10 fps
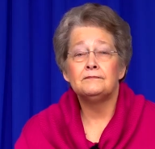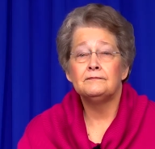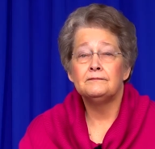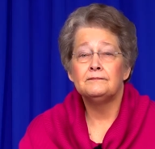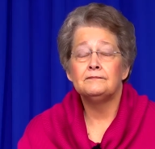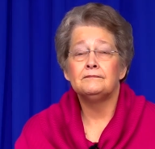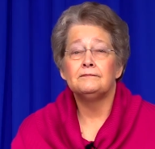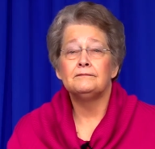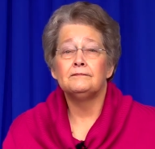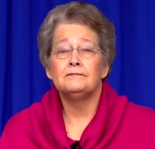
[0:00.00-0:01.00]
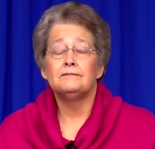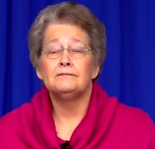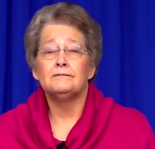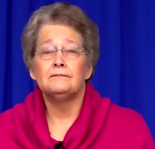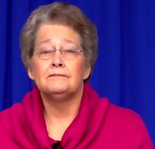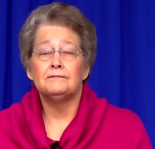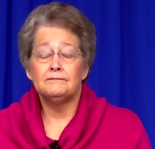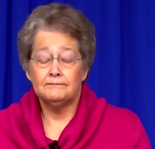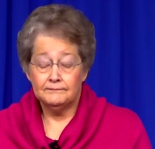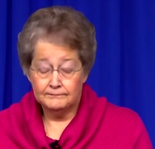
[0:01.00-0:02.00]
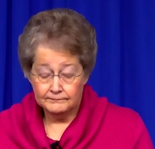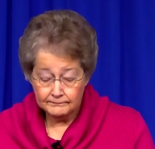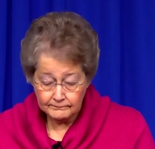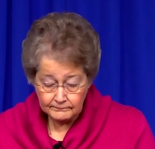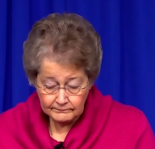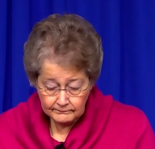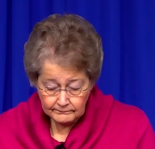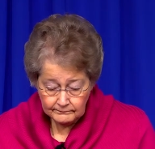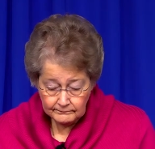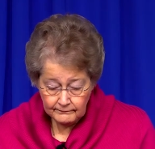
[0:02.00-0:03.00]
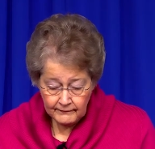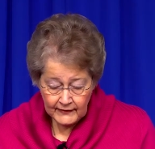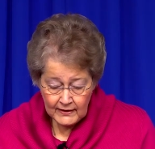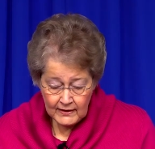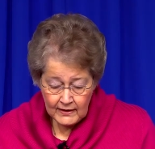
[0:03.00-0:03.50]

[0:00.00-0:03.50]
Nothing is said.